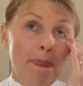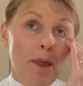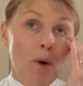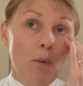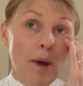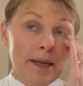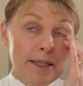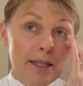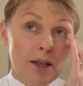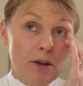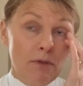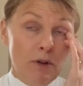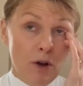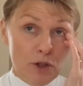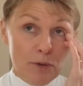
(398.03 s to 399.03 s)
Went to the
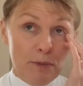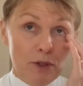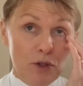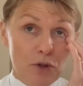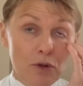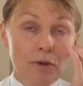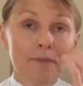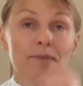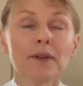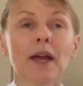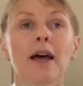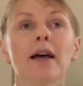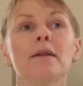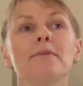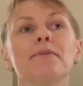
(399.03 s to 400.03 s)
hospital
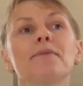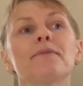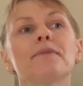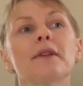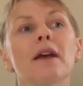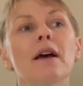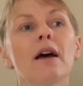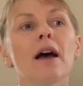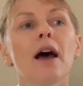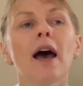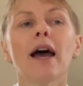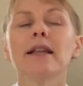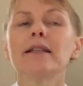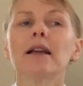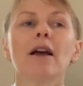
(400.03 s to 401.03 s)
and
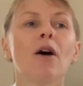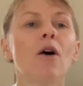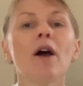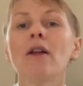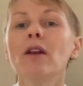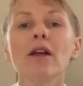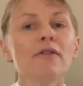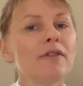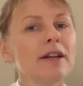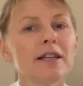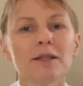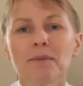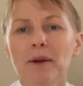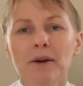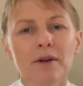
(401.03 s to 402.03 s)
a lovely
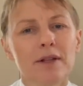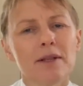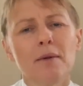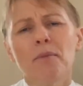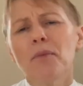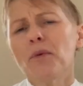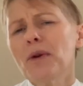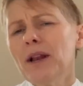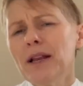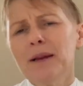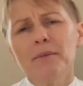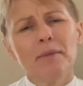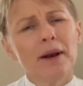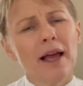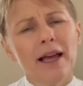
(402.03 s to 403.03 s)
experience, a
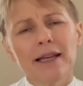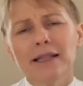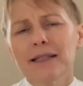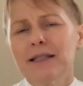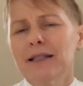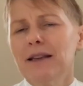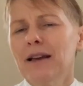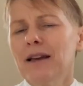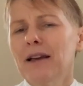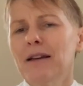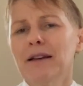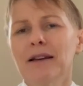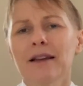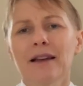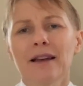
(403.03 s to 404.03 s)
brilliant place.
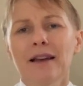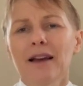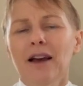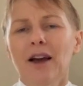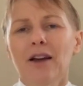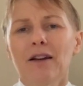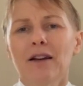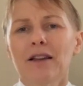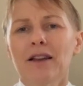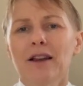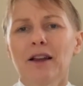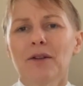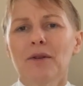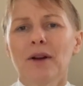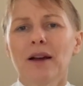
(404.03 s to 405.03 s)

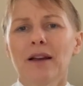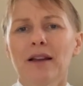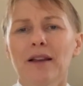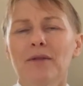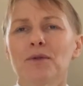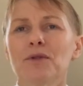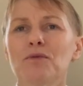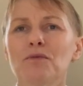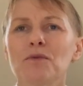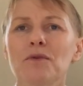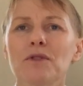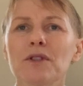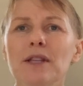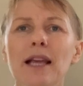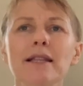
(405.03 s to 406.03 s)
It was
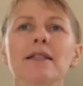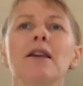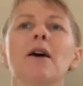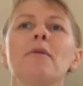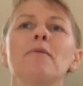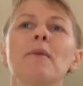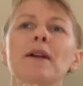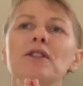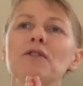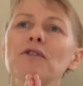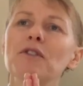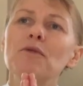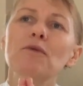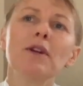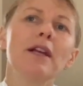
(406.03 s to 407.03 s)
set up, made you
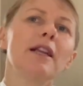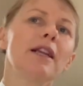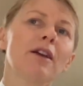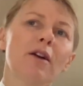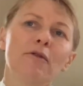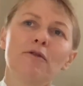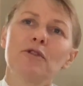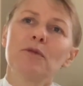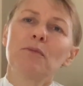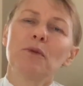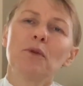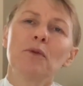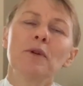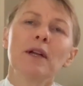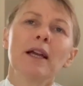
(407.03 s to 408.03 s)
feel really
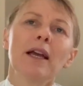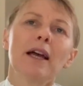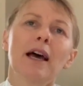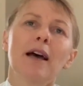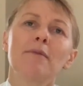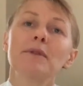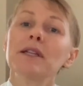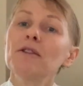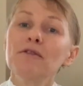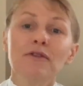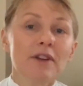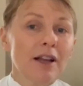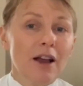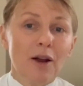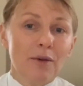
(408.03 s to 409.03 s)
comfortable. Didn't
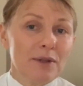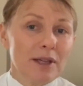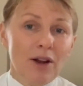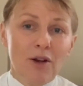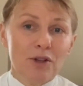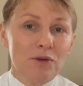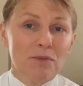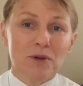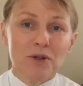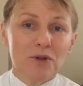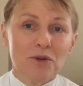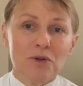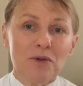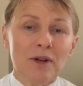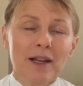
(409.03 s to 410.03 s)
feel like I was in
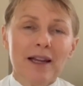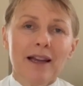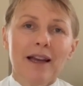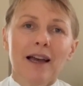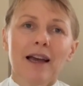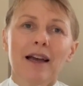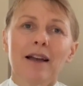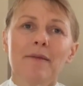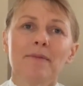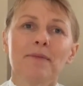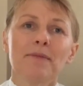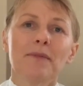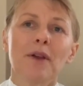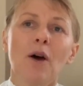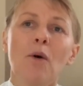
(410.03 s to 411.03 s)
hospital. I
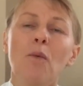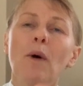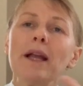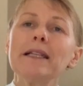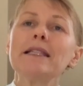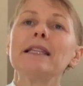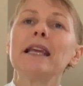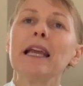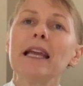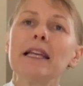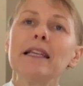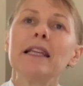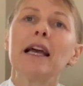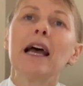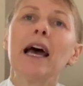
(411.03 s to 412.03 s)
went
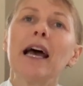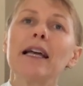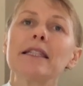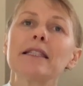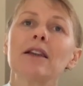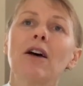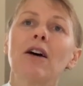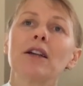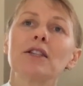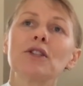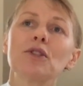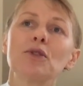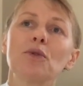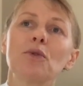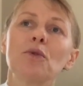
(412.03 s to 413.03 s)
in and I
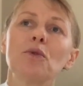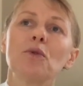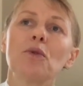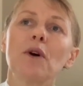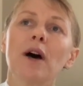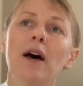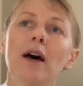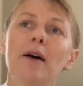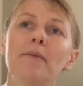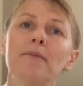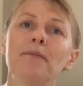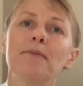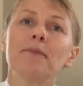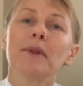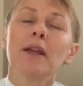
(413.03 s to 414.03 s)
saw
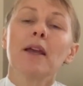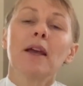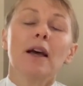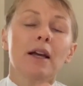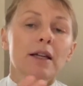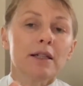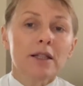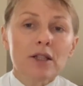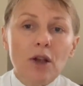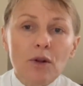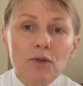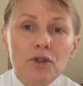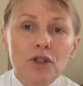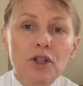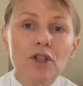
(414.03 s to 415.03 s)
a
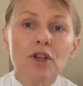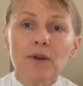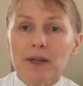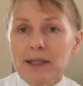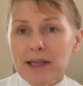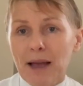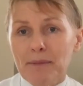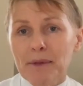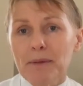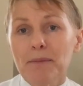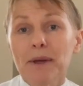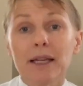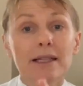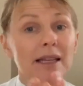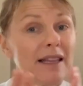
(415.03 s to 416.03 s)
consultant who examined
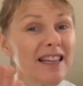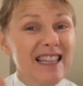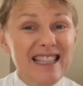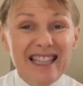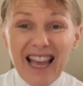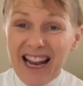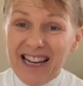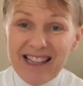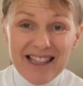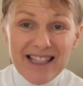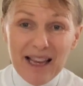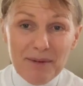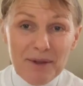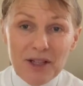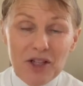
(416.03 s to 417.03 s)
me, said exactly the
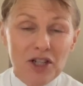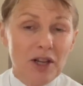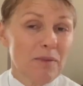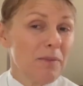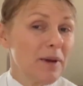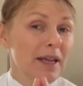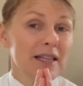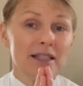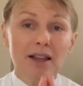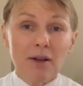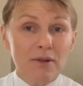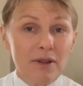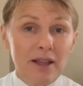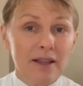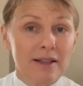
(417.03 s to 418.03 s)
same as the GP.
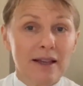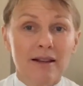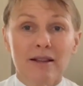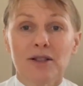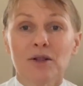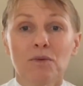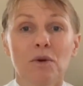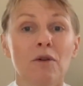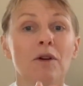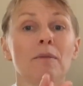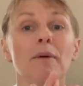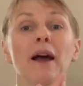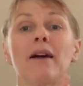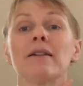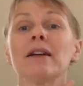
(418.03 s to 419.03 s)
Don't think there's anything to worry
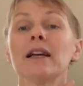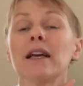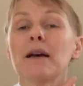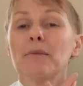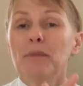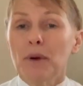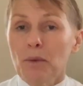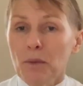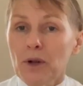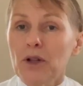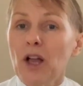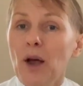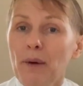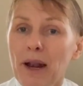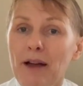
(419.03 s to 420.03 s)
about, but we'll
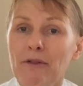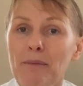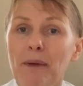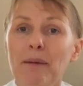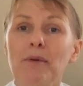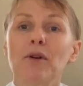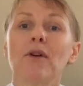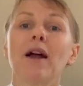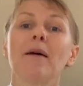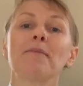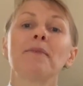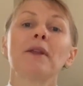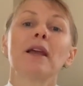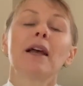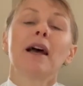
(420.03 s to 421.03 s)
go and have a mammogram
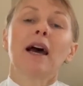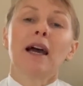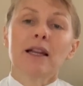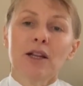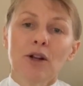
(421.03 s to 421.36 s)
and an